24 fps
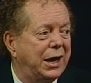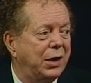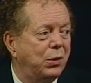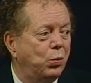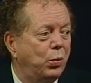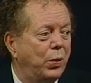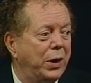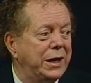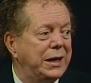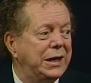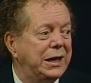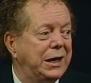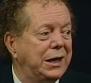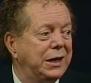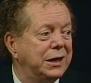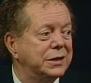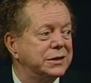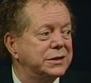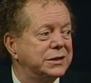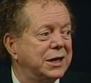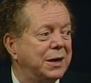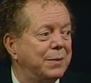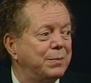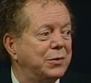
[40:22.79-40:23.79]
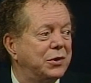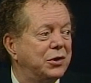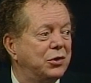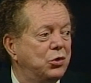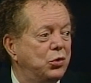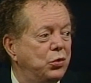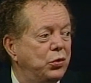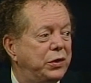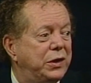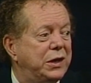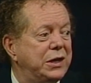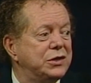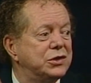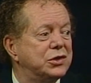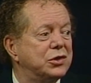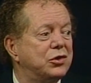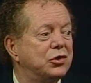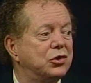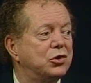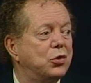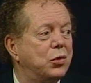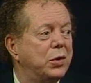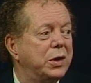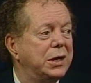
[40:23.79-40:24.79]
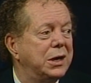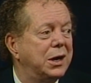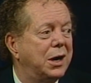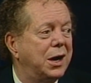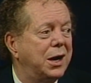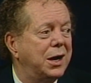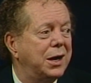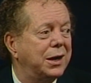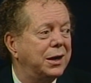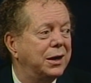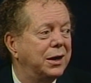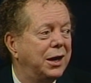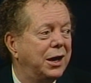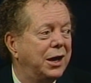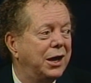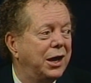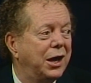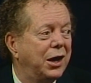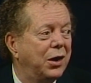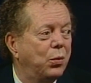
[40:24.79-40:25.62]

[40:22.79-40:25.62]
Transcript: and waking us up to new things that are going on.